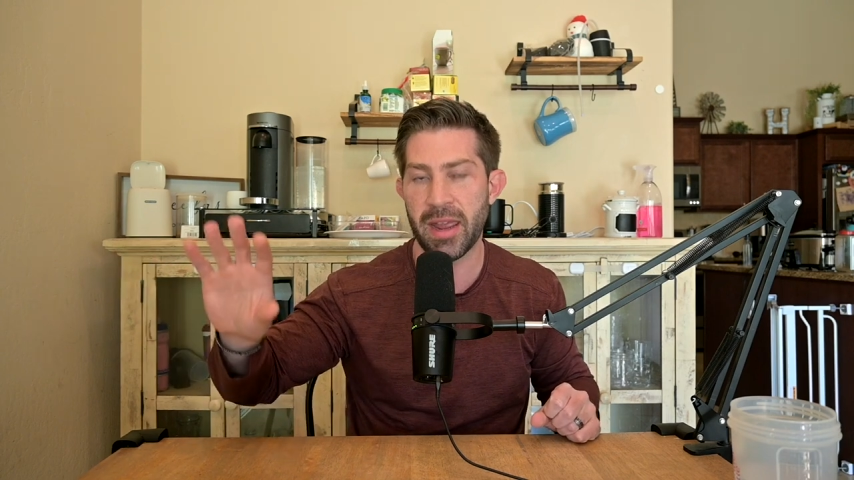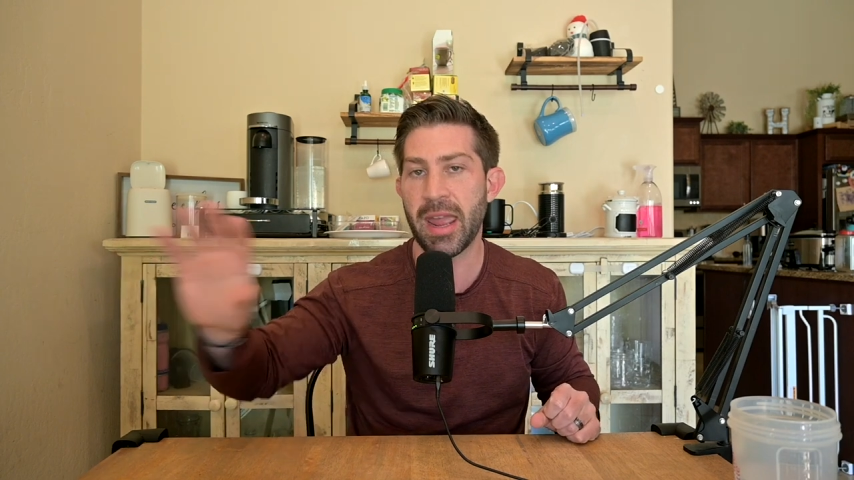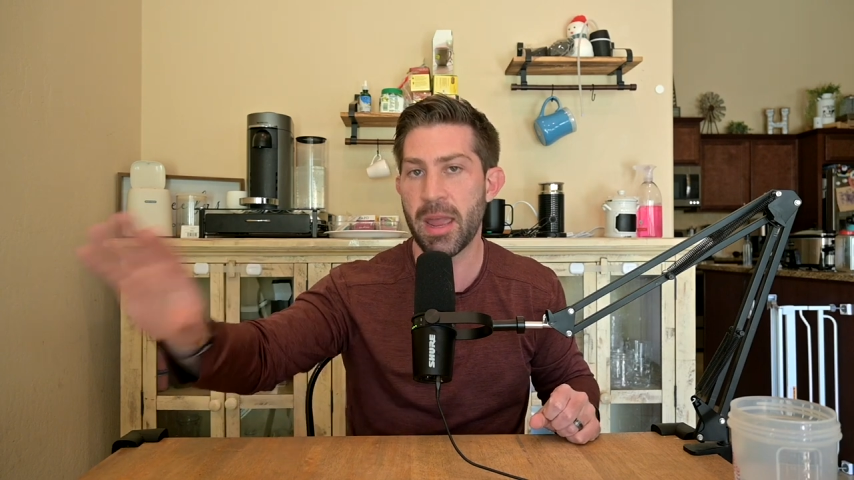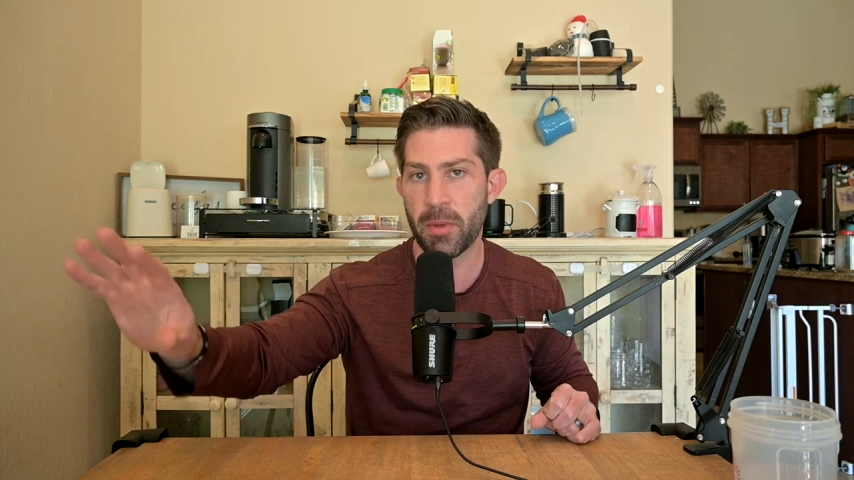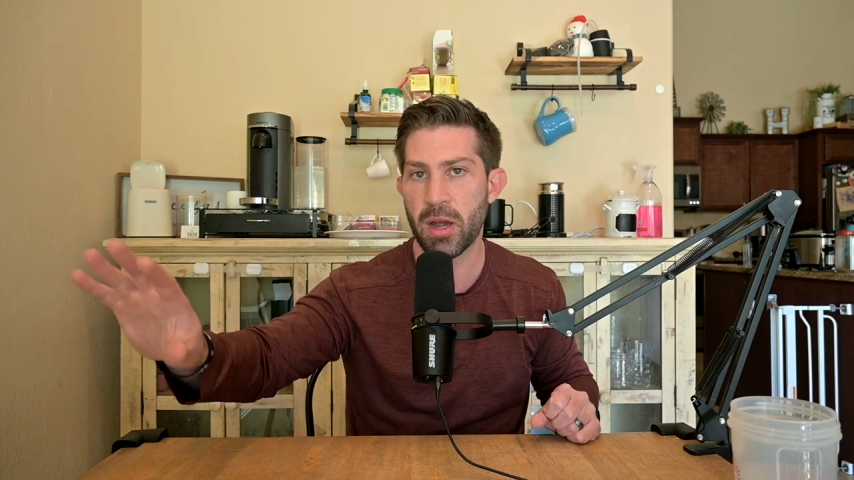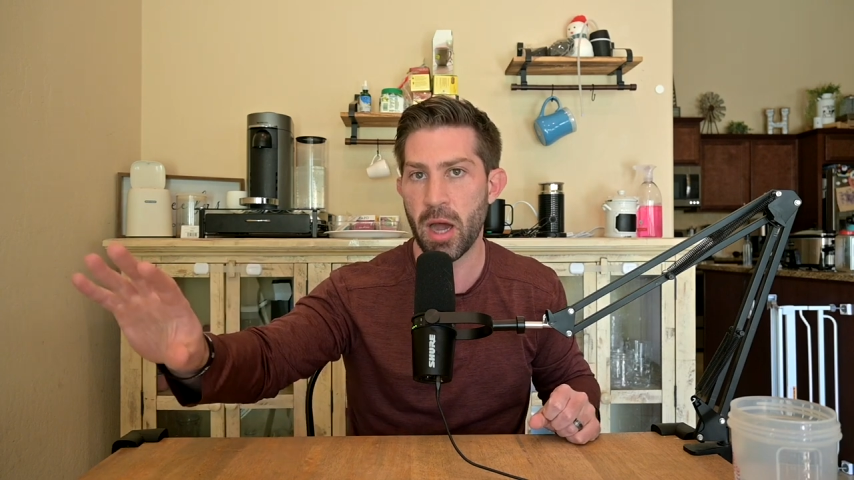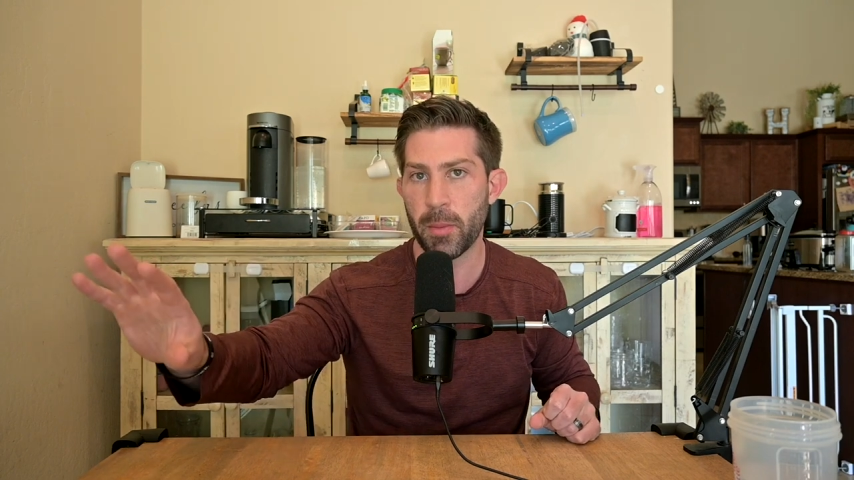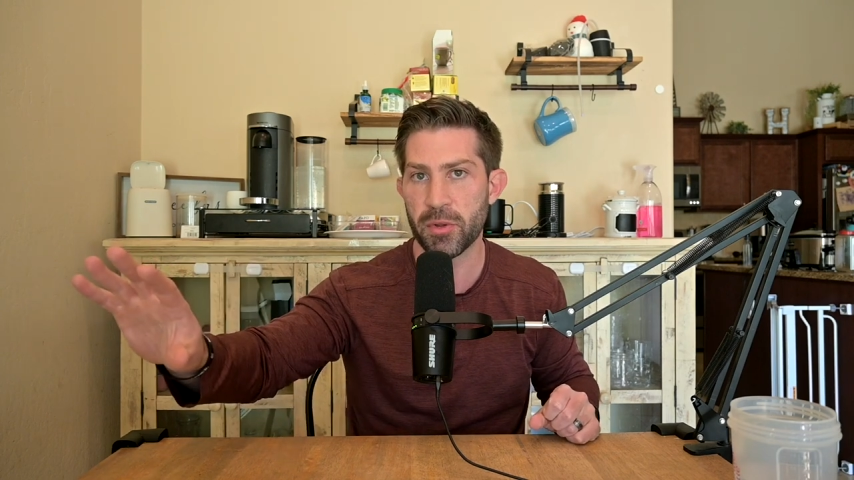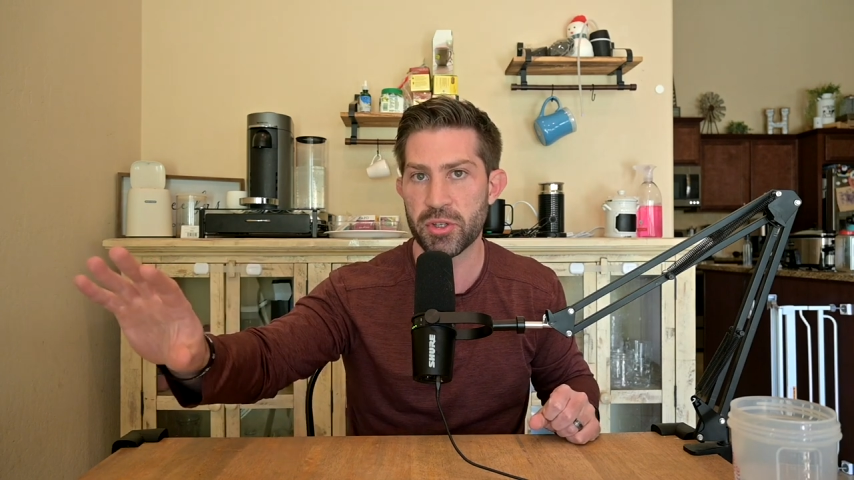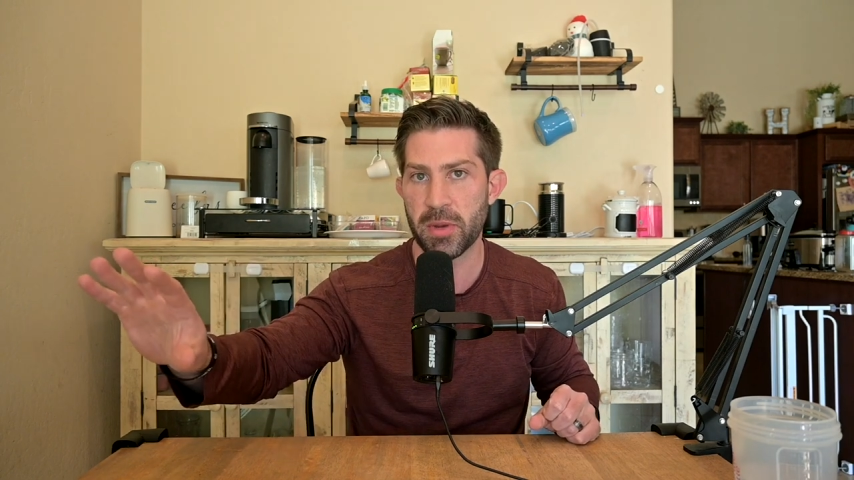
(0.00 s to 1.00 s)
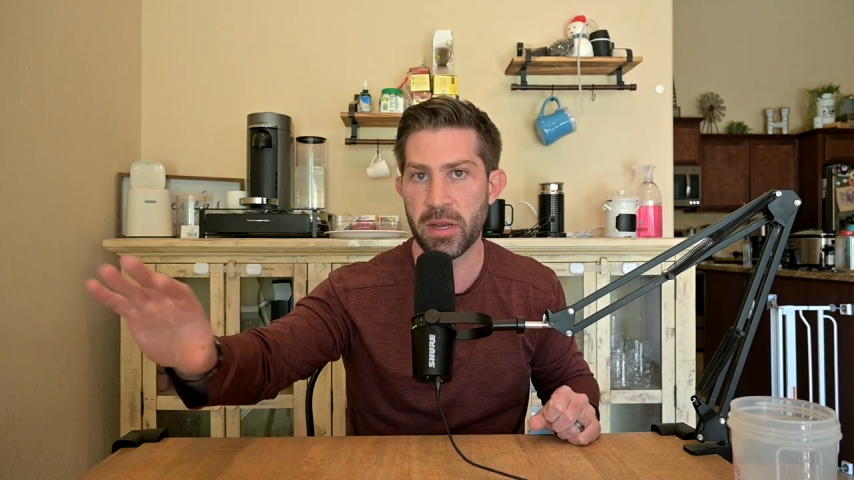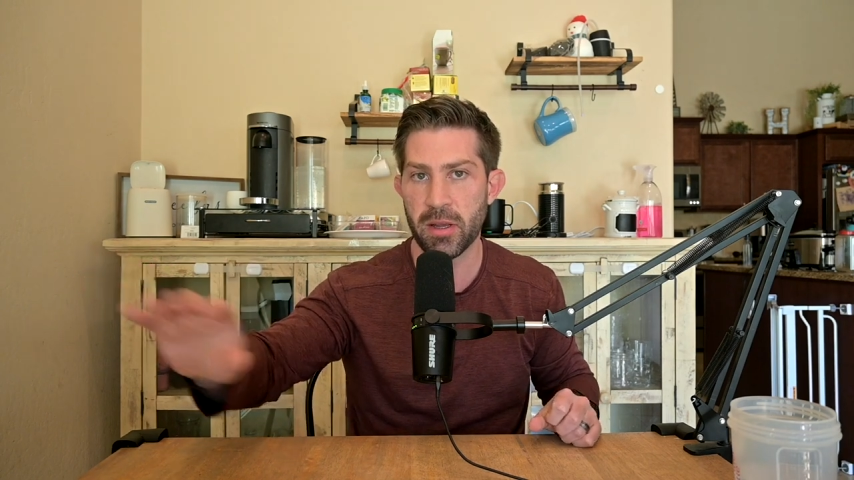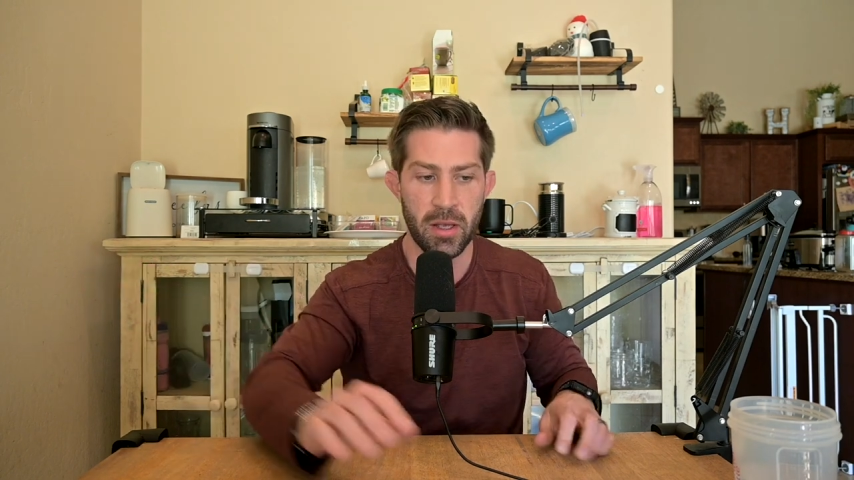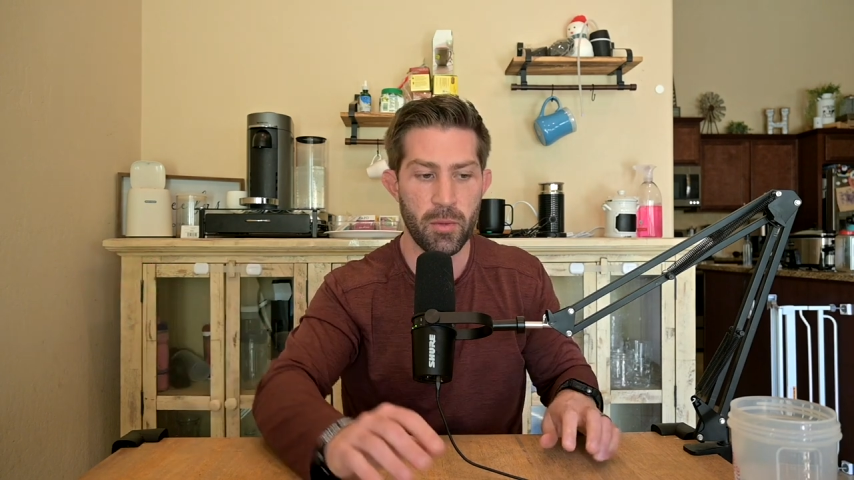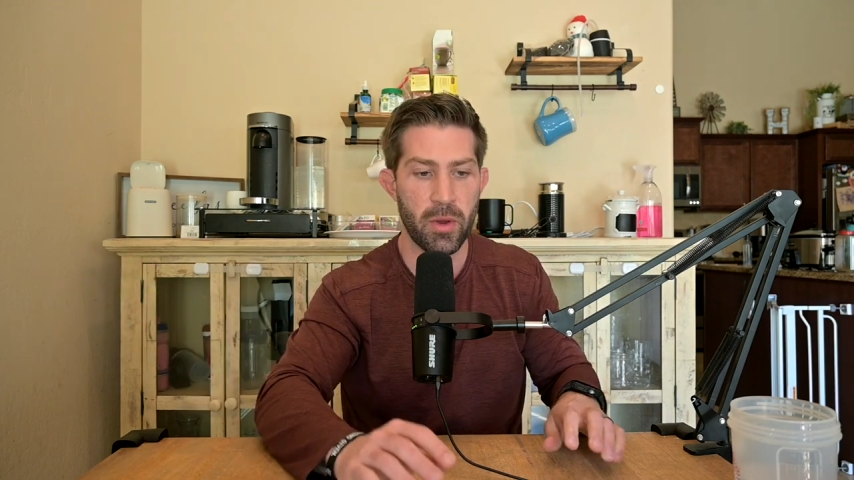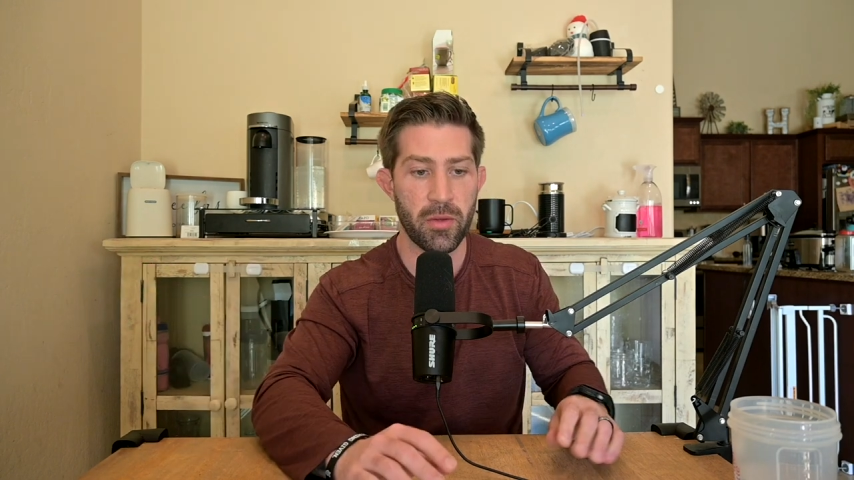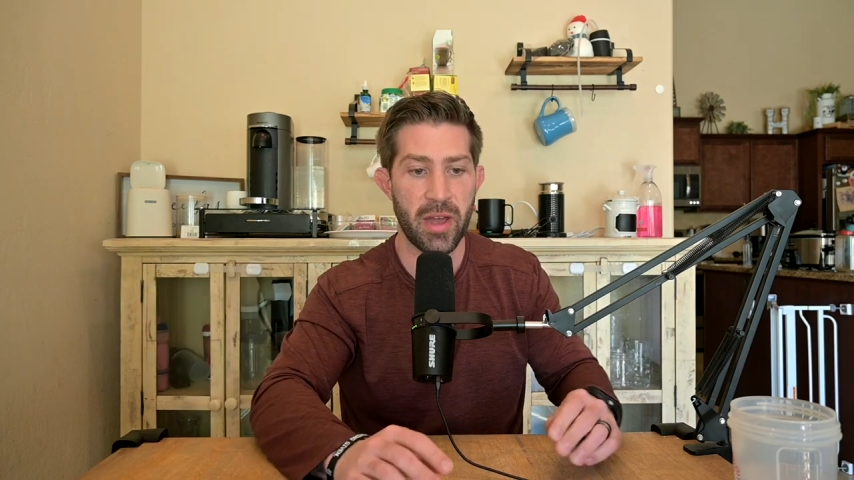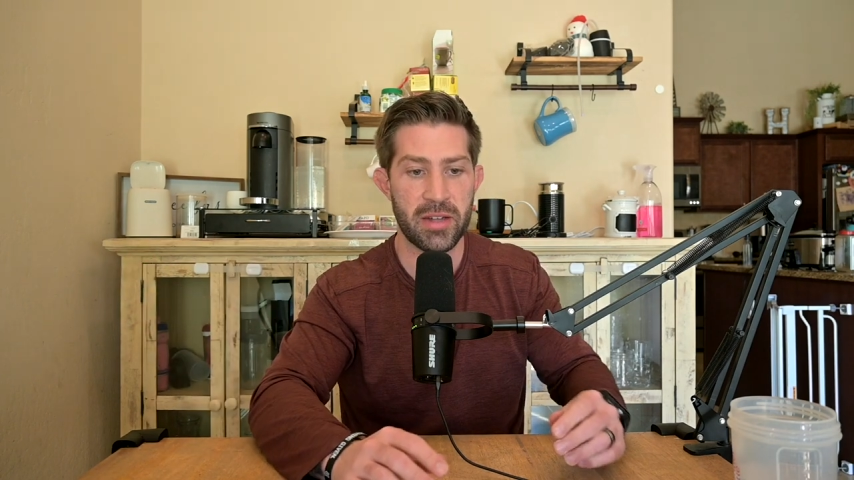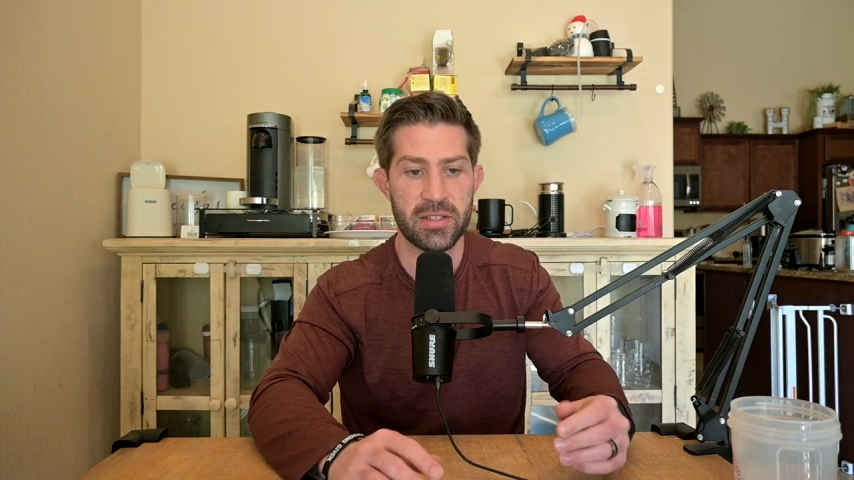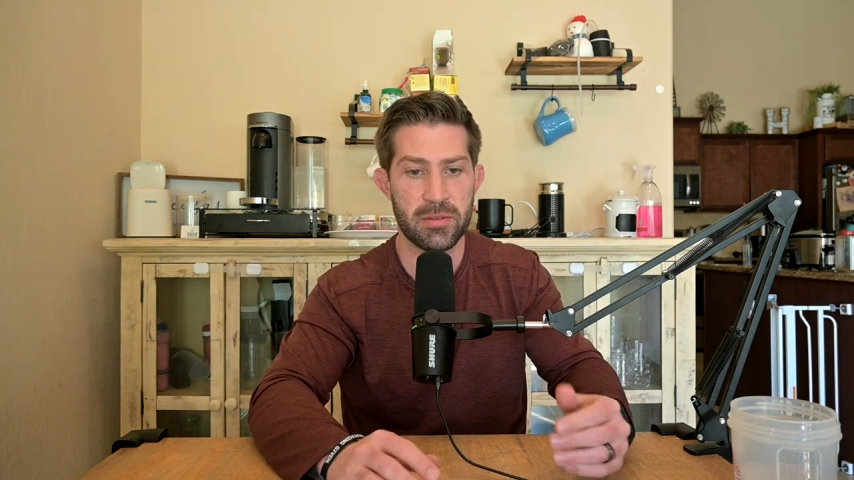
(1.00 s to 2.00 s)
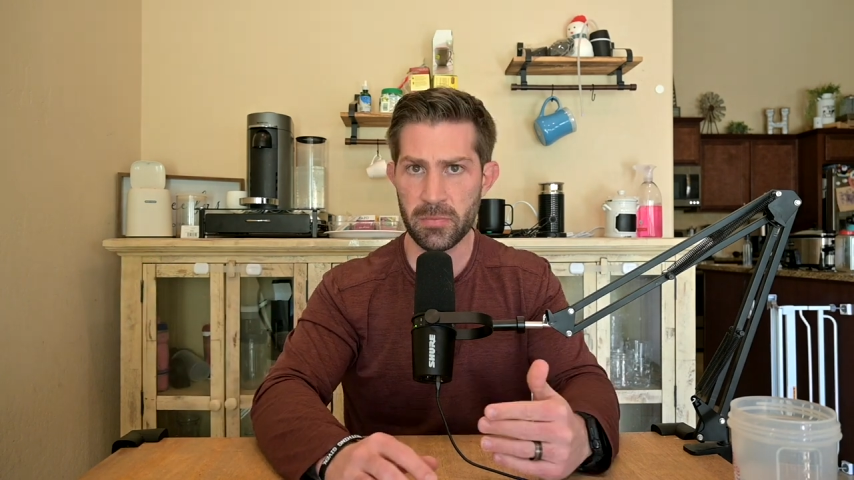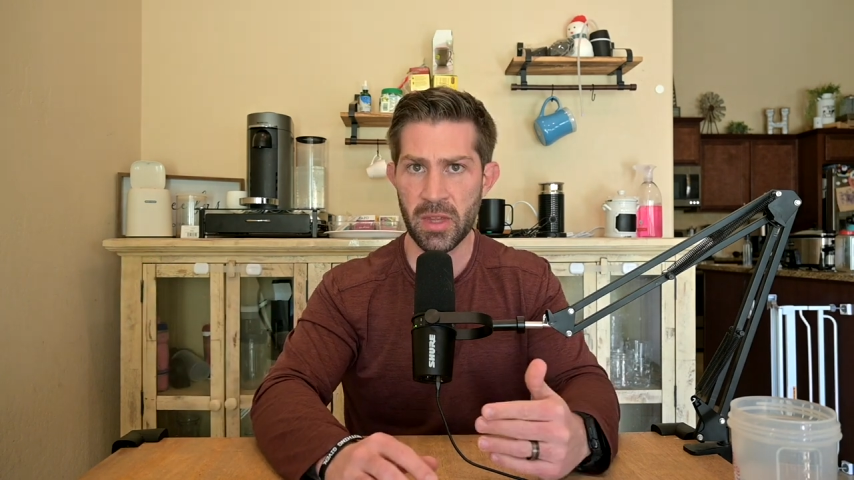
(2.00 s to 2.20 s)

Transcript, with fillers: am accomplishing, whether that's